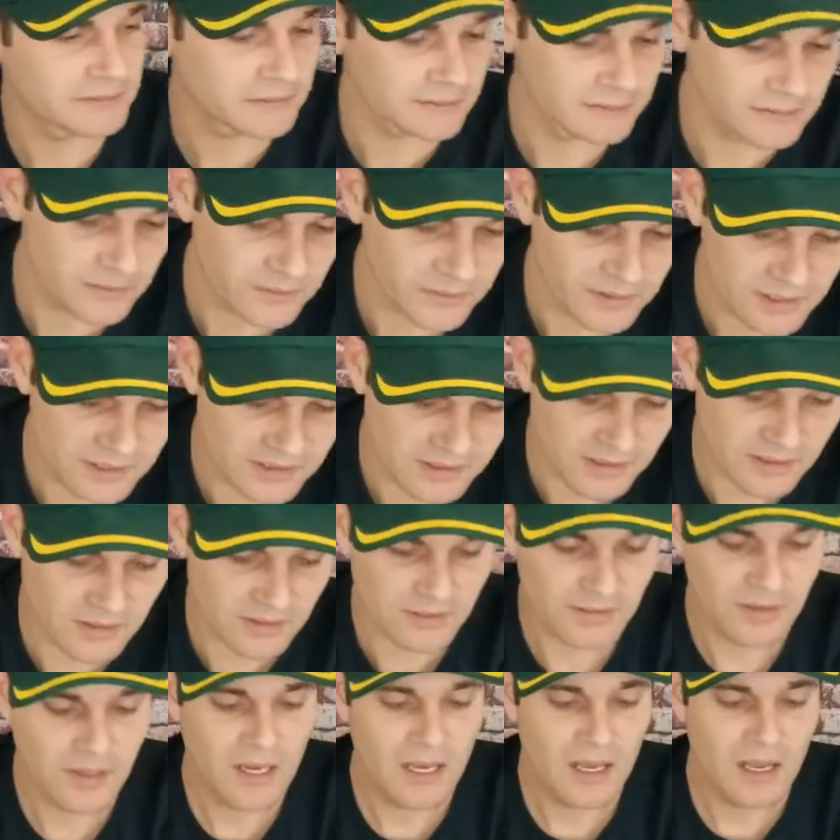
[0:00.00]
All
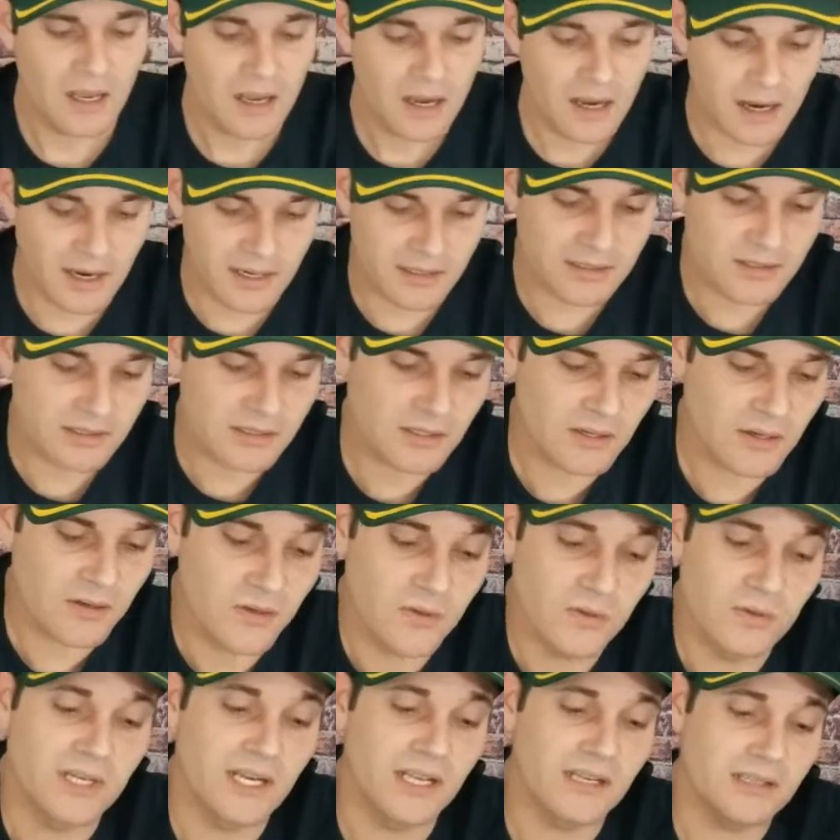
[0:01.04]
right, so
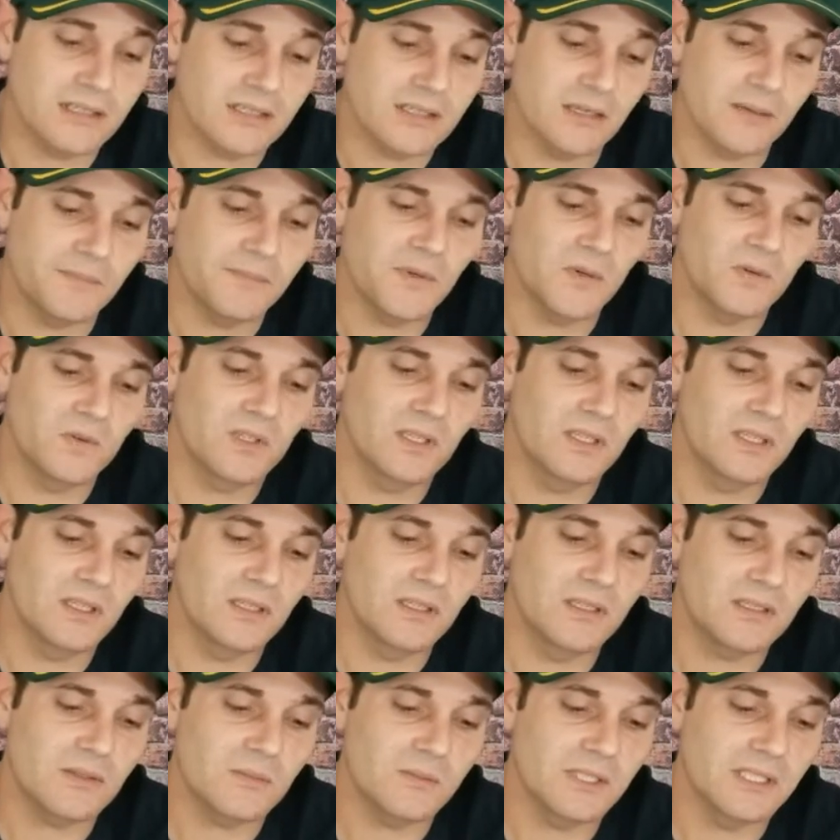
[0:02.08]
next up on the
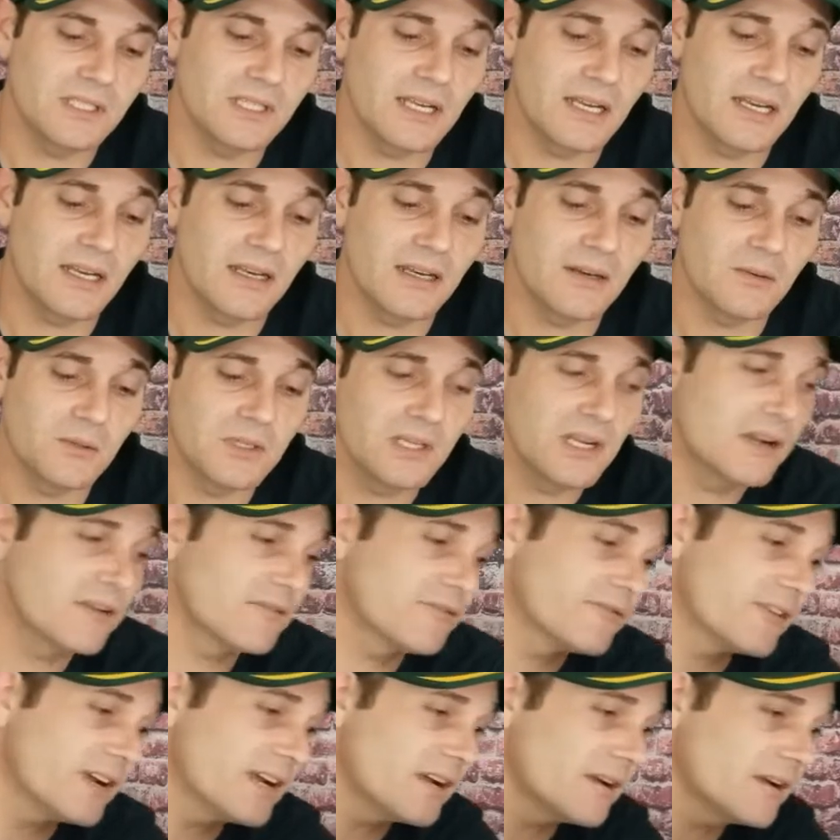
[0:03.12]
list we got we have
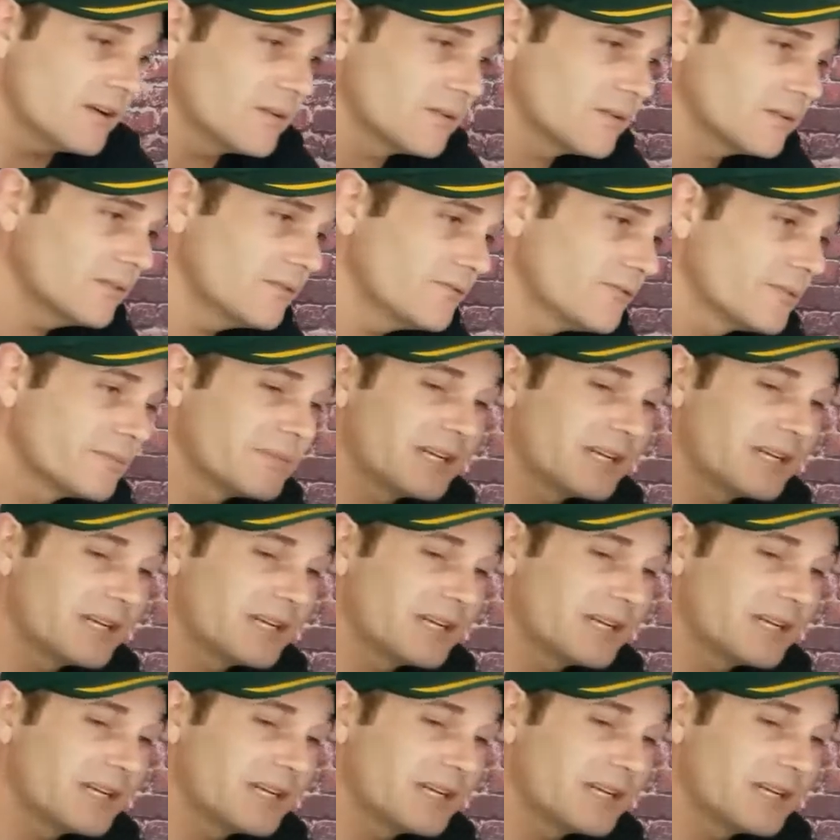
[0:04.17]
found from